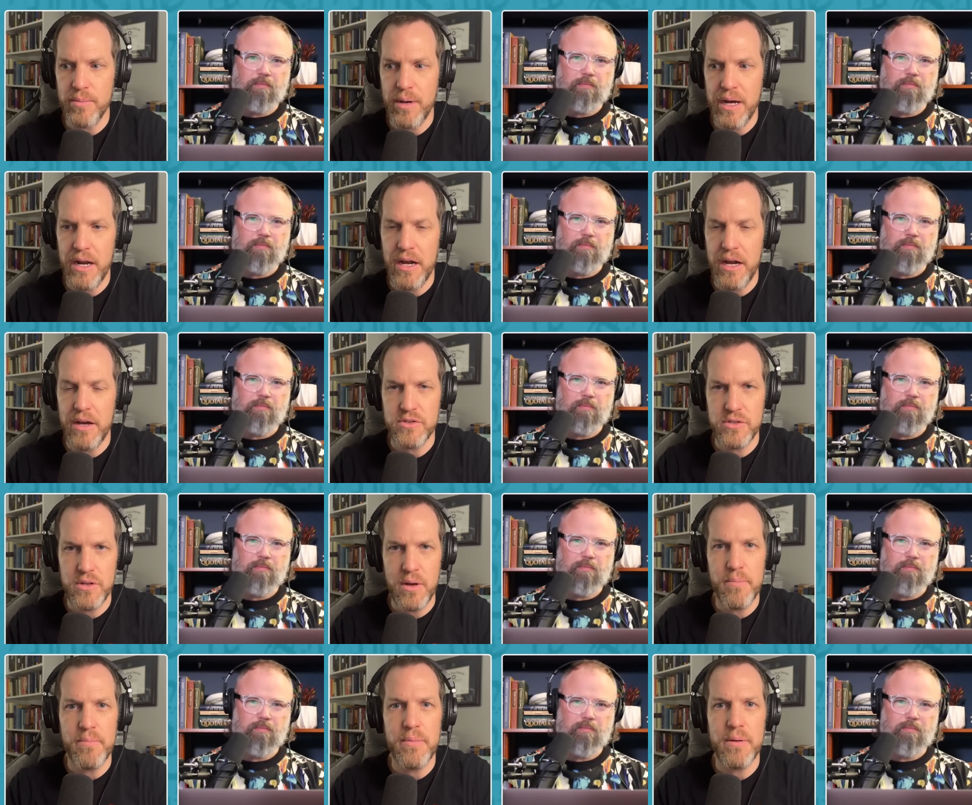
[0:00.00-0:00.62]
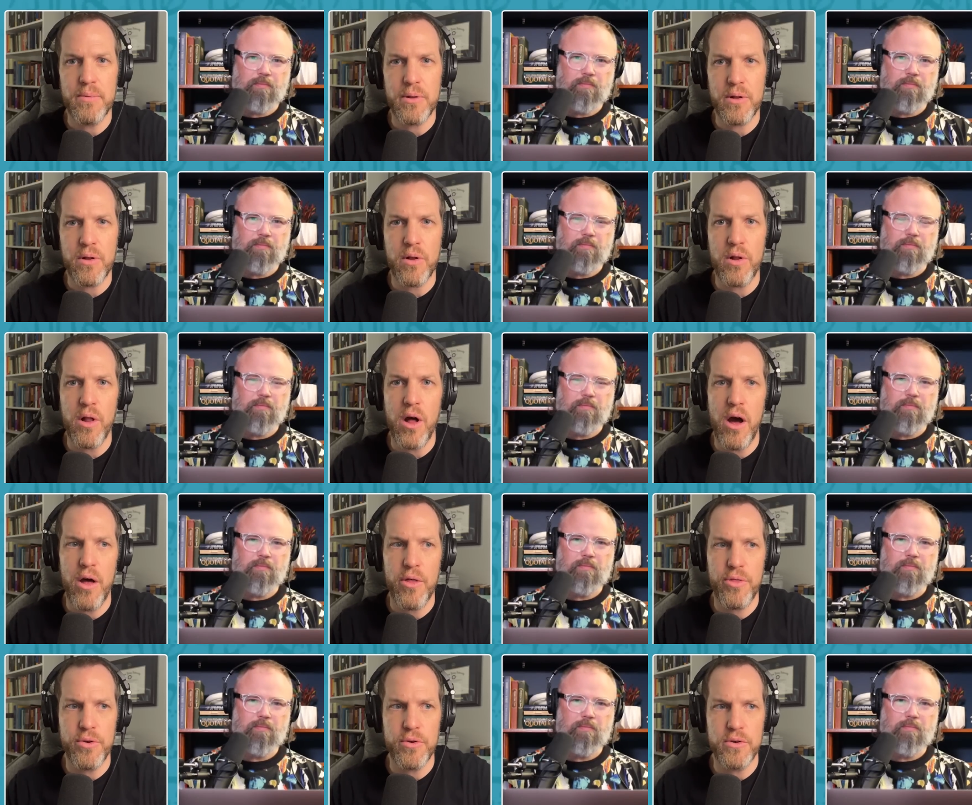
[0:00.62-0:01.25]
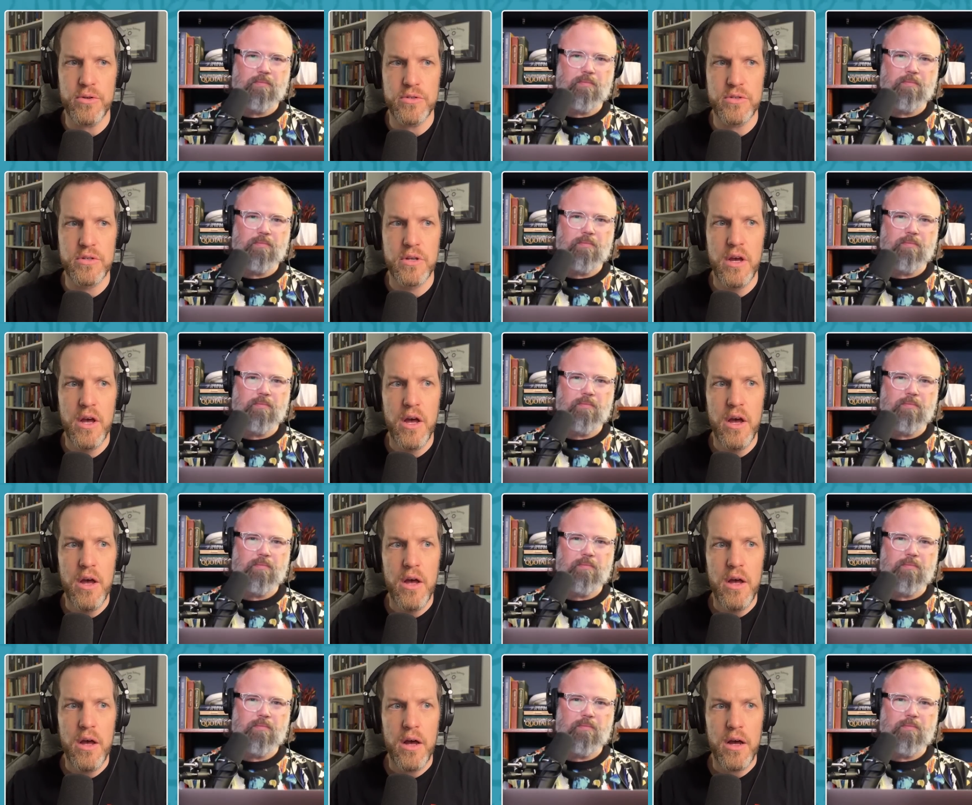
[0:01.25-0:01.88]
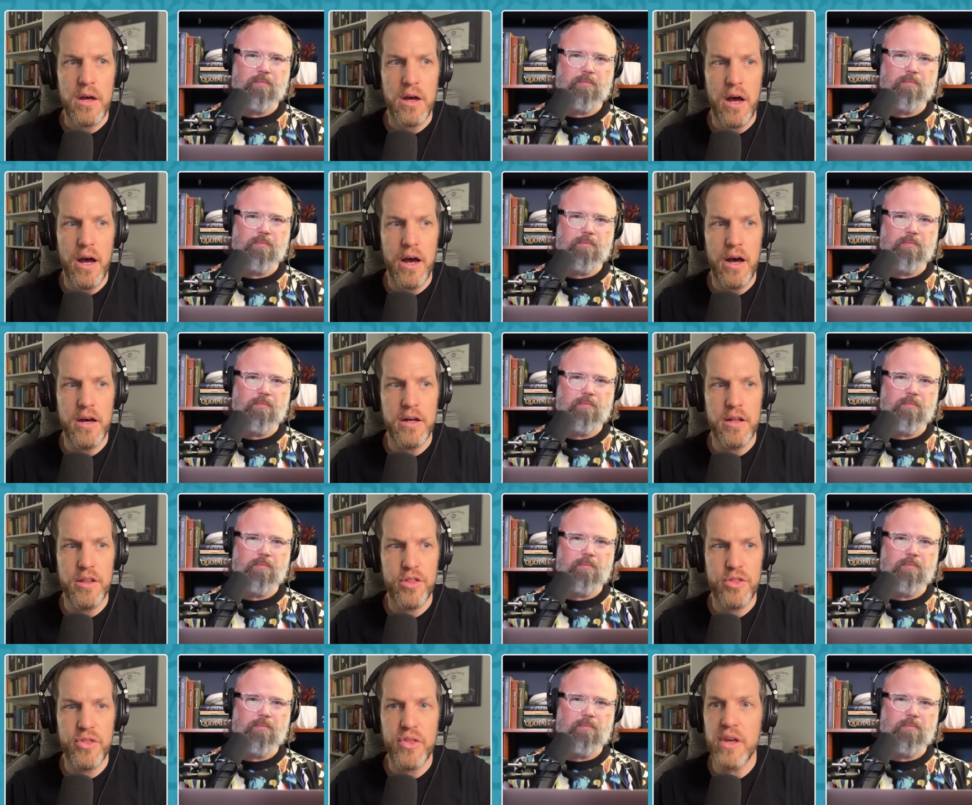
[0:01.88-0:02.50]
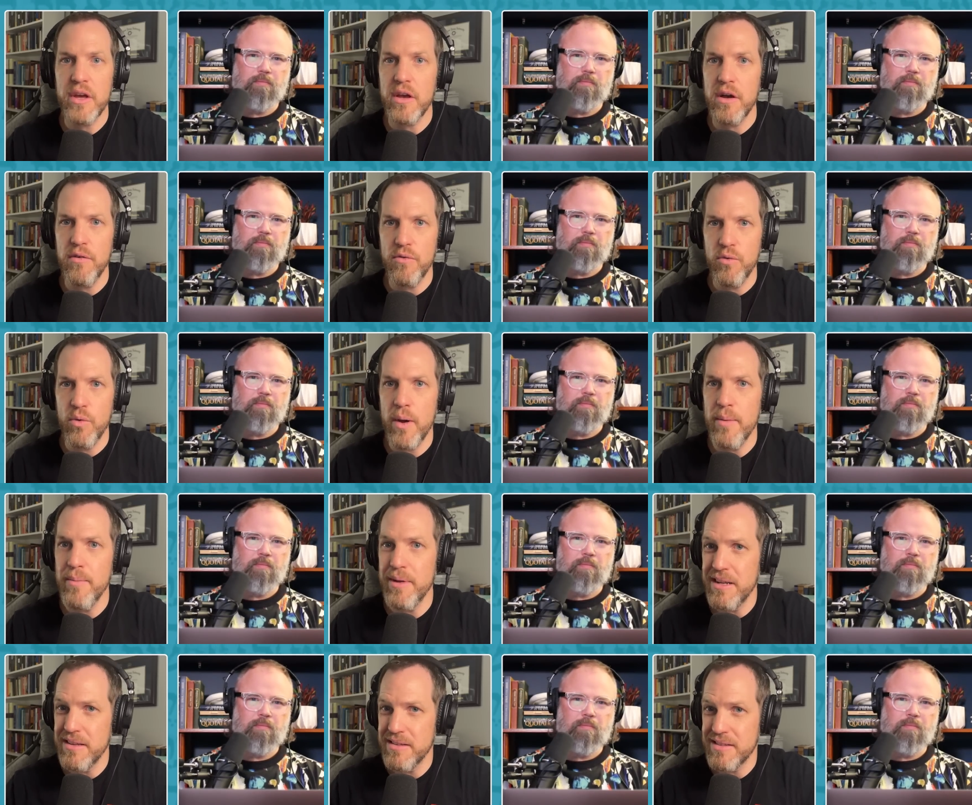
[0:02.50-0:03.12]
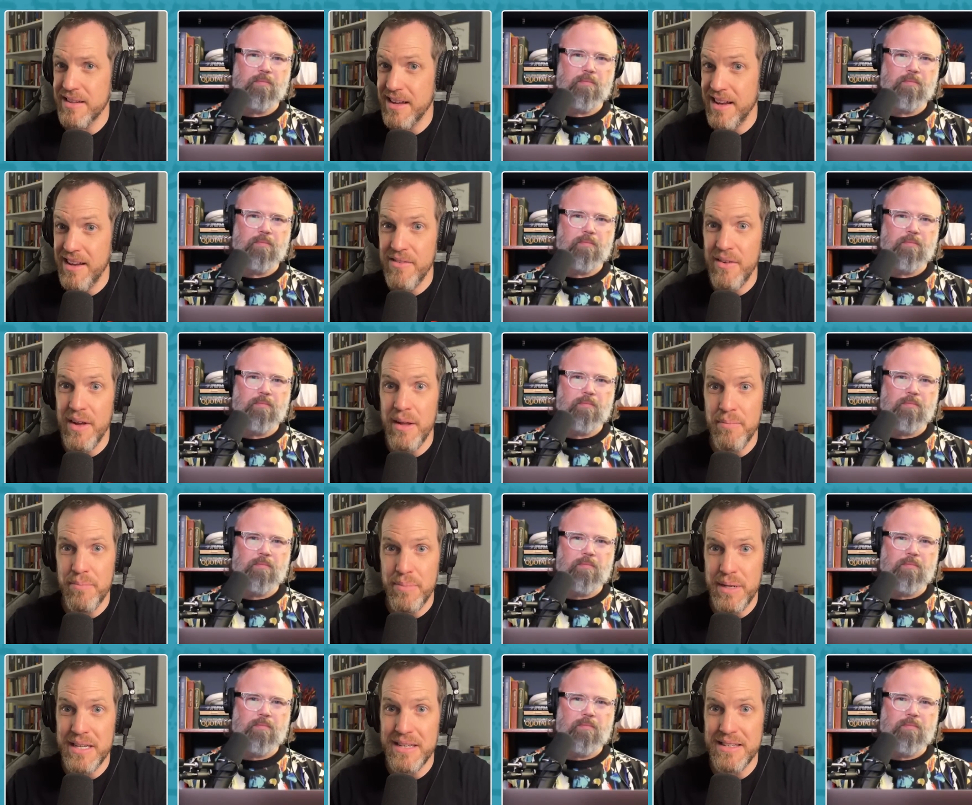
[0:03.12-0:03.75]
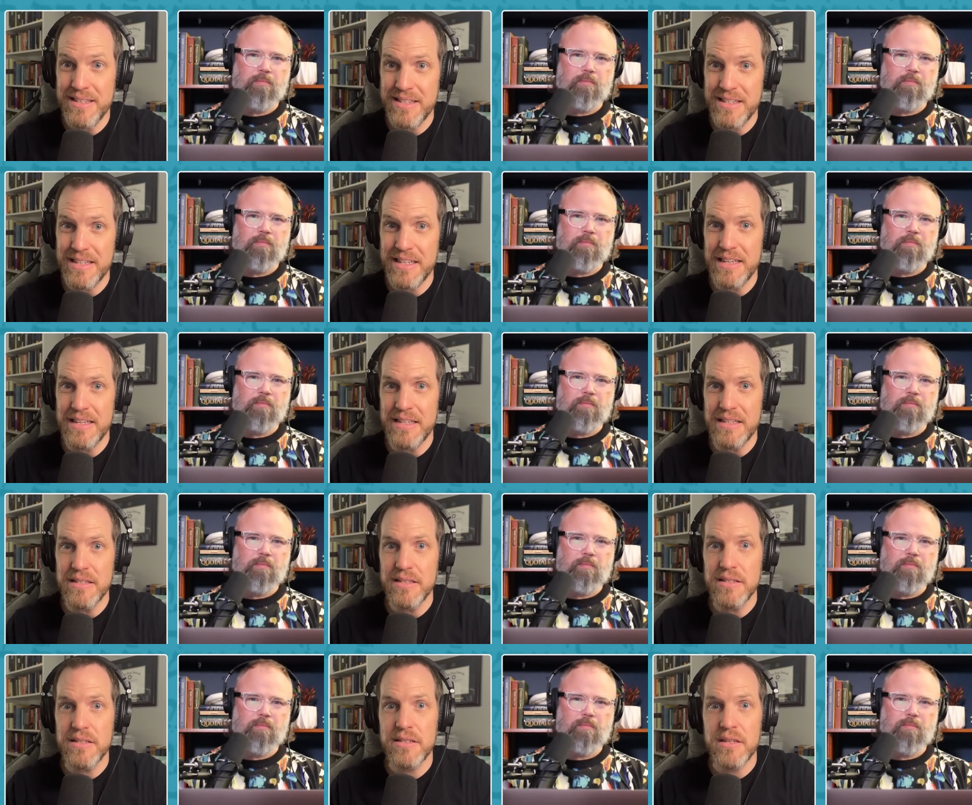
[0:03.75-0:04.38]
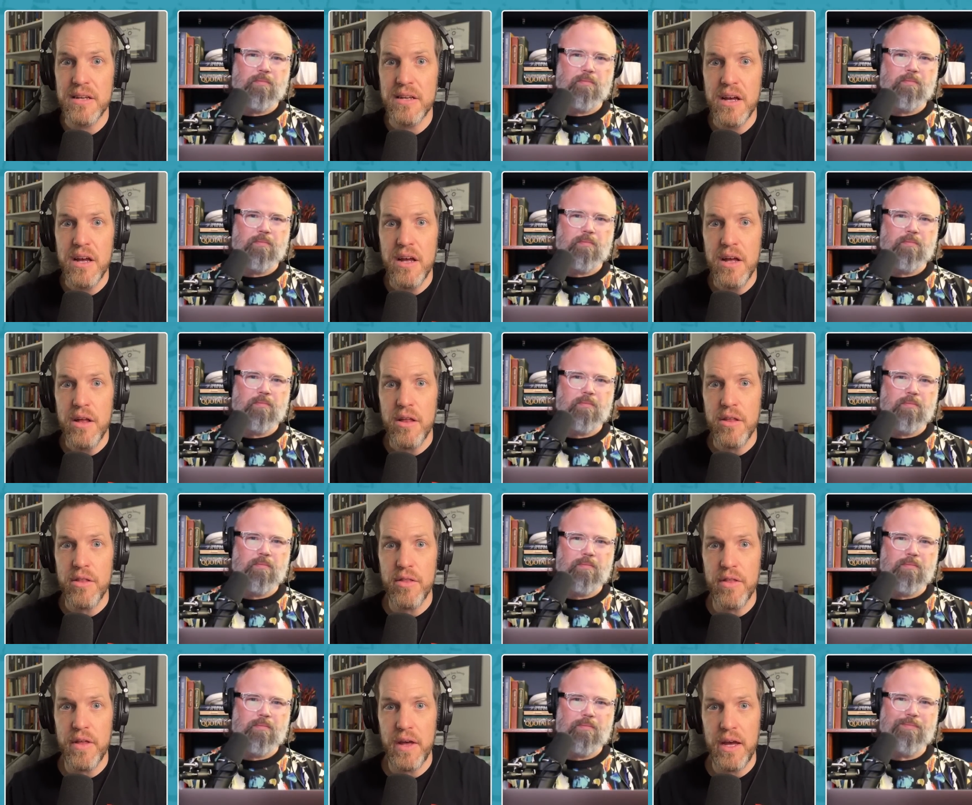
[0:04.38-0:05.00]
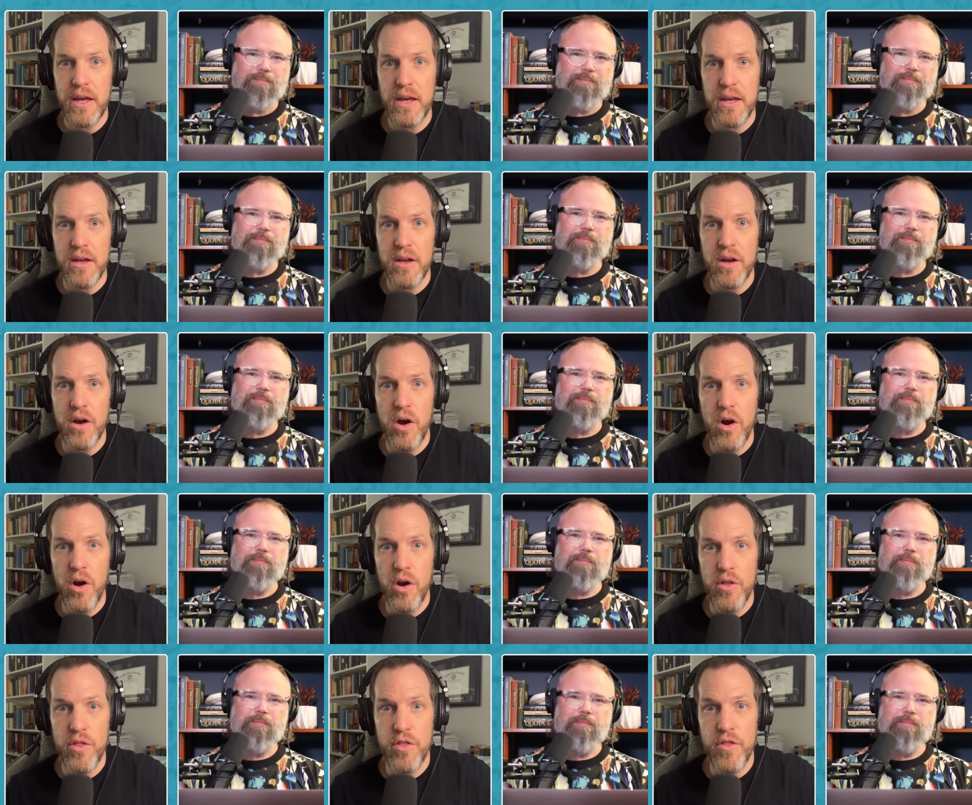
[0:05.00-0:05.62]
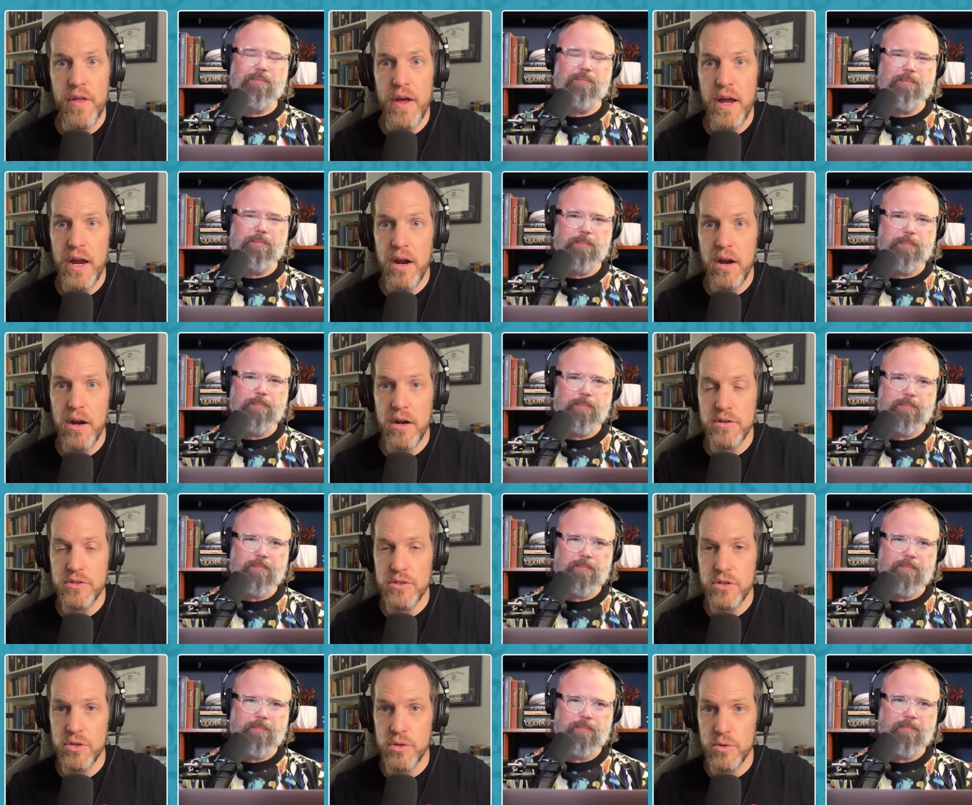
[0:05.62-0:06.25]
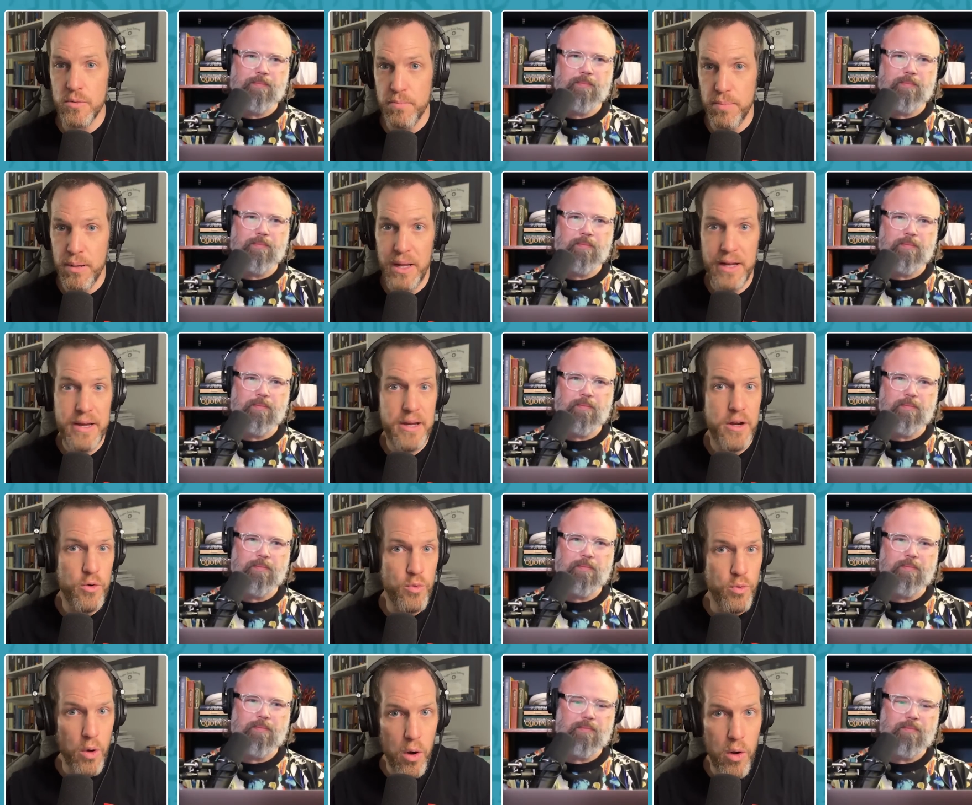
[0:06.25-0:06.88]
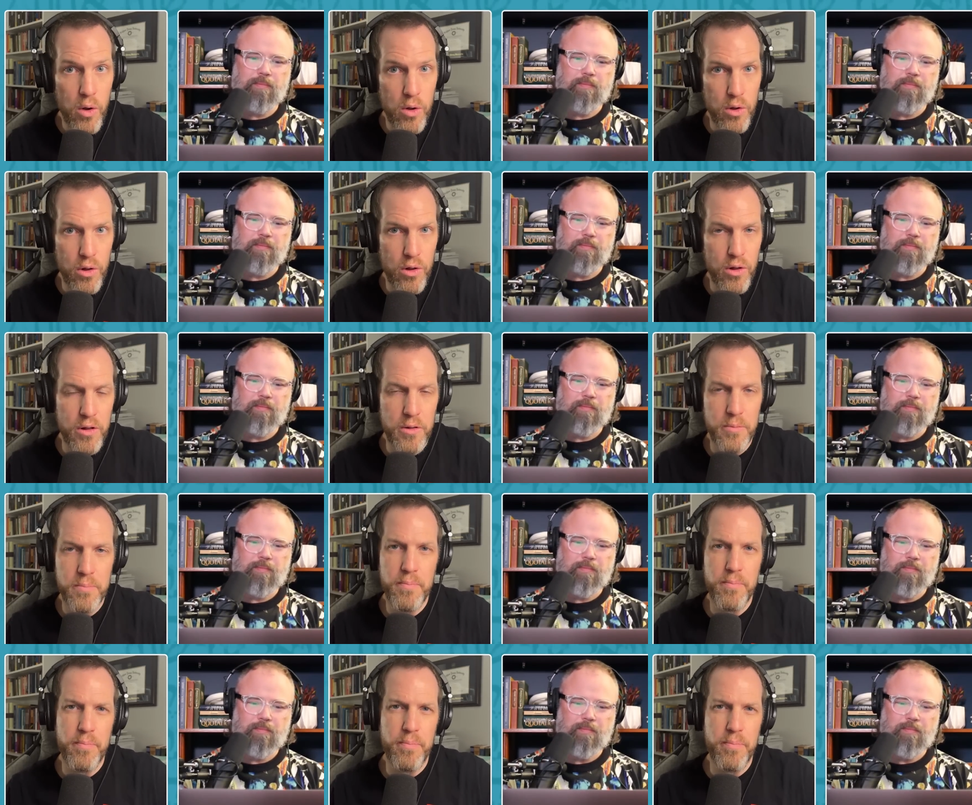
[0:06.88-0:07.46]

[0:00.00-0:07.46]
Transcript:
Speaker 1: about how some biblical authors uh, think of women as kind of NPCs, they mm. are there to play a role,